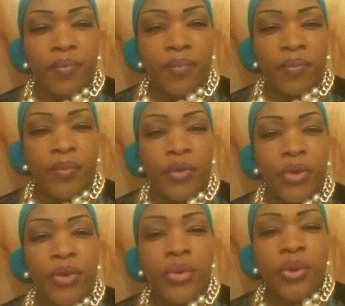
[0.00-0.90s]

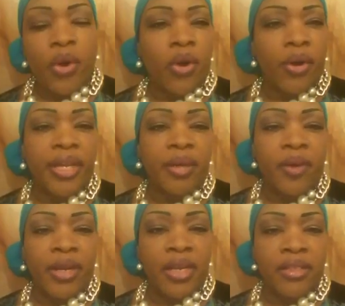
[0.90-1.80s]
You or
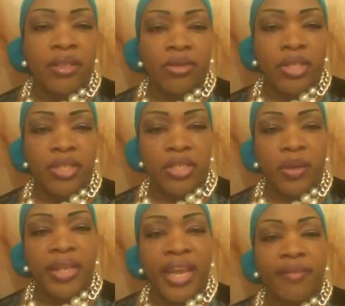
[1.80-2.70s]
anyone else don't
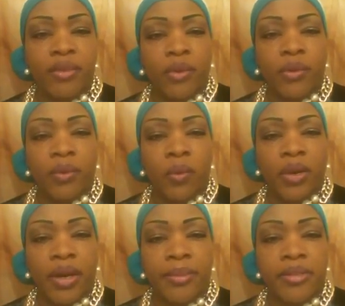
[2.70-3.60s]
necessarily have to agree with
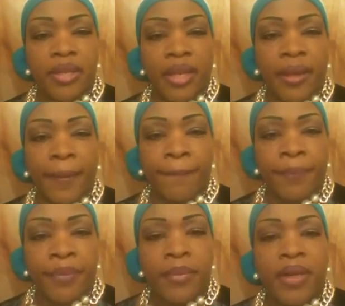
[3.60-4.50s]
what I'm saying,
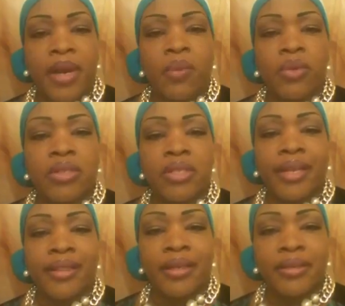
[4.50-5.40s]
but I will
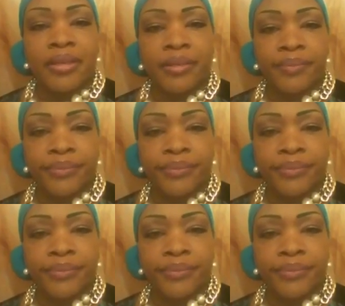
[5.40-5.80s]
say this.